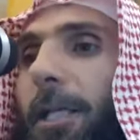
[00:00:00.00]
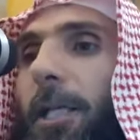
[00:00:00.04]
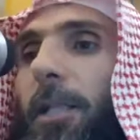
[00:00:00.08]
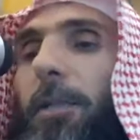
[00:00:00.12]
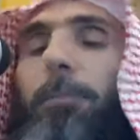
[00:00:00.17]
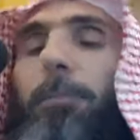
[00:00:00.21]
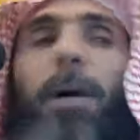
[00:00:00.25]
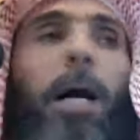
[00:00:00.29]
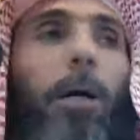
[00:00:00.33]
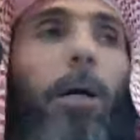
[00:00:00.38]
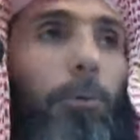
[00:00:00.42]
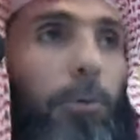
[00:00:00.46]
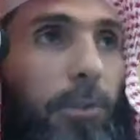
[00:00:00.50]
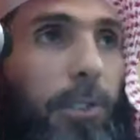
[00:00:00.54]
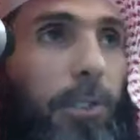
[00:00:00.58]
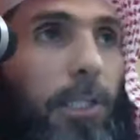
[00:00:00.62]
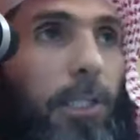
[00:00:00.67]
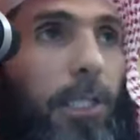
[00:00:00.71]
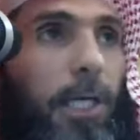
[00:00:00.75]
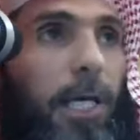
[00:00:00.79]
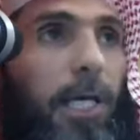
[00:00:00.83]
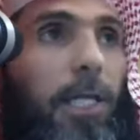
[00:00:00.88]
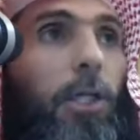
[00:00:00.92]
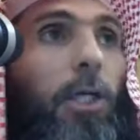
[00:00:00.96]
that
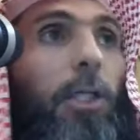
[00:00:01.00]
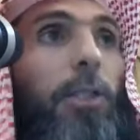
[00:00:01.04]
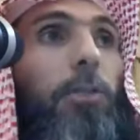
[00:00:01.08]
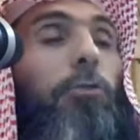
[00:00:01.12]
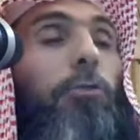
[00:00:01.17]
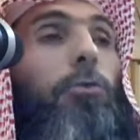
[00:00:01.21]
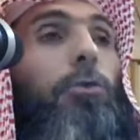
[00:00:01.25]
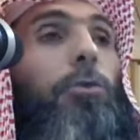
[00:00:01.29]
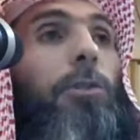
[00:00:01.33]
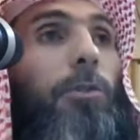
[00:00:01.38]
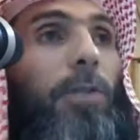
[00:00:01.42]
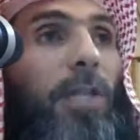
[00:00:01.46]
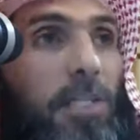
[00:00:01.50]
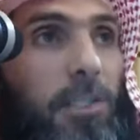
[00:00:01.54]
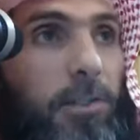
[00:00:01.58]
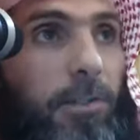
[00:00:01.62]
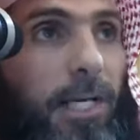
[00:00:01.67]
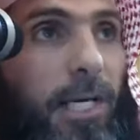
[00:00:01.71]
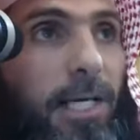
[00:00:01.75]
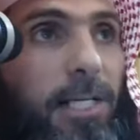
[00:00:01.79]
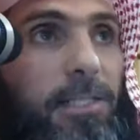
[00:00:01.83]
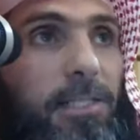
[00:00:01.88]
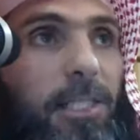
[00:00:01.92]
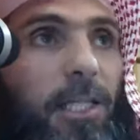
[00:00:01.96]
boundary and not to
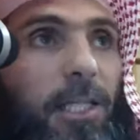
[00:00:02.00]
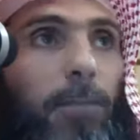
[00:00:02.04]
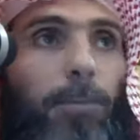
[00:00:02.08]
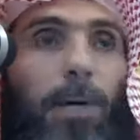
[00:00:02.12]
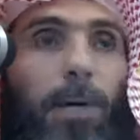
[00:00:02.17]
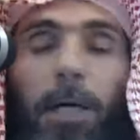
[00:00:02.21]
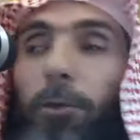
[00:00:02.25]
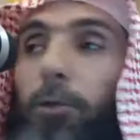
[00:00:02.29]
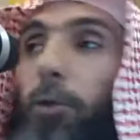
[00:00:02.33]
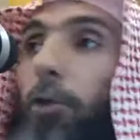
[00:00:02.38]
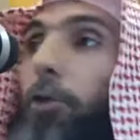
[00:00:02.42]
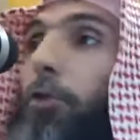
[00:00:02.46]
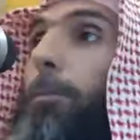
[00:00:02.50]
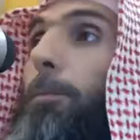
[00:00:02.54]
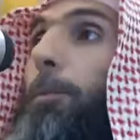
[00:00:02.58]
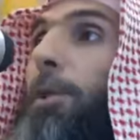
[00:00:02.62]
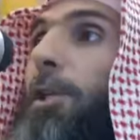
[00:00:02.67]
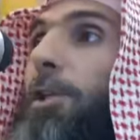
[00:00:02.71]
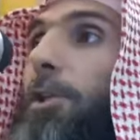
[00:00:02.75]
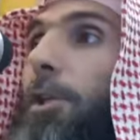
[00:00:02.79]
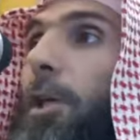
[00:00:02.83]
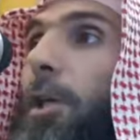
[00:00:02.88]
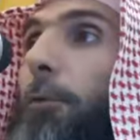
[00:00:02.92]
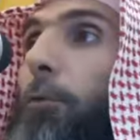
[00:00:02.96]
transgress that boundary, to
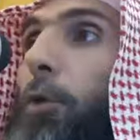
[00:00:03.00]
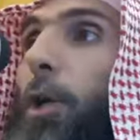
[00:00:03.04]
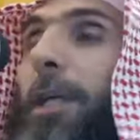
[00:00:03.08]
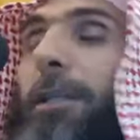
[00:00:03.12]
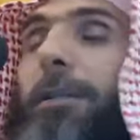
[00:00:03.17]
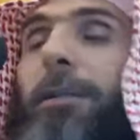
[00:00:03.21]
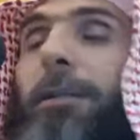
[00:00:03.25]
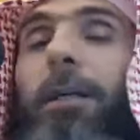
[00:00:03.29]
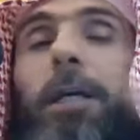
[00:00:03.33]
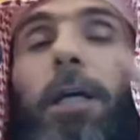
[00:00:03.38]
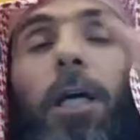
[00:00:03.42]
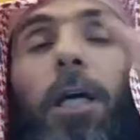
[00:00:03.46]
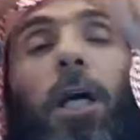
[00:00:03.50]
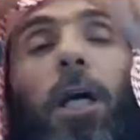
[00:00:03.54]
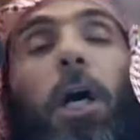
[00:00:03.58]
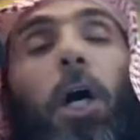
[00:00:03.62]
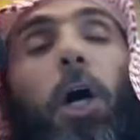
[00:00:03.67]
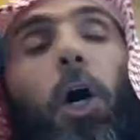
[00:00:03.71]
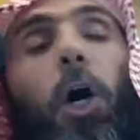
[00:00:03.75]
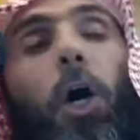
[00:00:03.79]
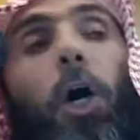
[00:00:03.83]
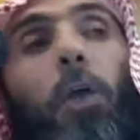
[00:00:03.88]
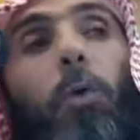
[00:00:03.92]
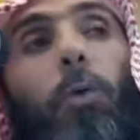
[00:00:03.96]
preserve what?
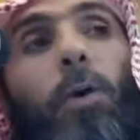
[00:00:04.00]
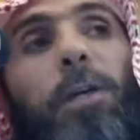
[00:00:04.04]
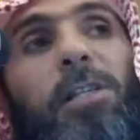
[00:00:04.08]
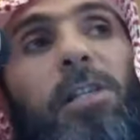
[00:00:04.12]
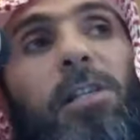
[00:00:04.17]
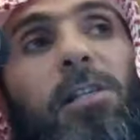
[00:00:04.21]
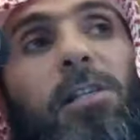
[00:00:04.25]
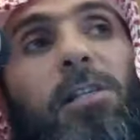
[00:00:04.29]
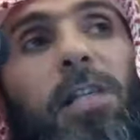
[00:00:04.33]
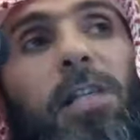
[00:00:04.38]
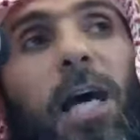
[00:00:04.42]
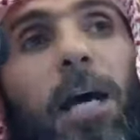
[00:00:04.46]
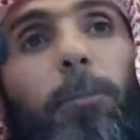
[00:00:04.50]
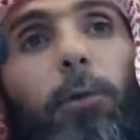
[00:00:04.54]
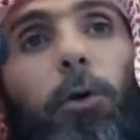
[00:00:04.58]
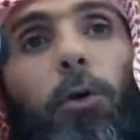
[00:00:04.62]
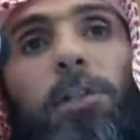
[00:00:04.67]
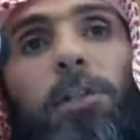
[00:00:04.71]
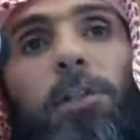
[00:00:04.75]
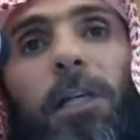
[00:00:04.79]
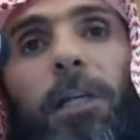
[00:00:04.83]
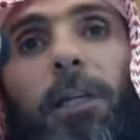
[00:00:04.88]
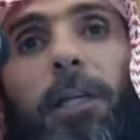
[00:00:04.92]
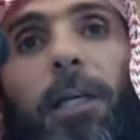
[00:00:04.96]
Always Islam
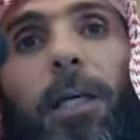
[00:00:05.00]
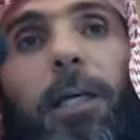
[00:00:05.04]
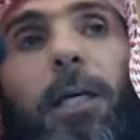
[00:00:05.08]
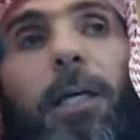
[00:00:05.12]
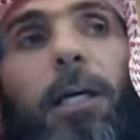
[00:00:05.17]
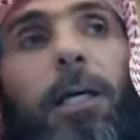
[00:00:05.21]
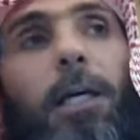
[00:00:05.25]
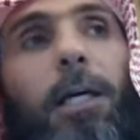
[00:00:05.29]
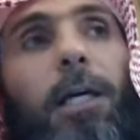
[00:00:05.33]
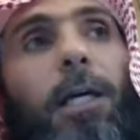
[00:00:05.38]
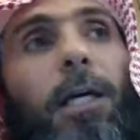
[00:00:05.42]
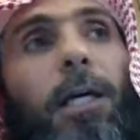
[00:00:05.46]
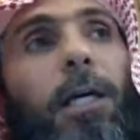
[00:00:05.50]
looks at the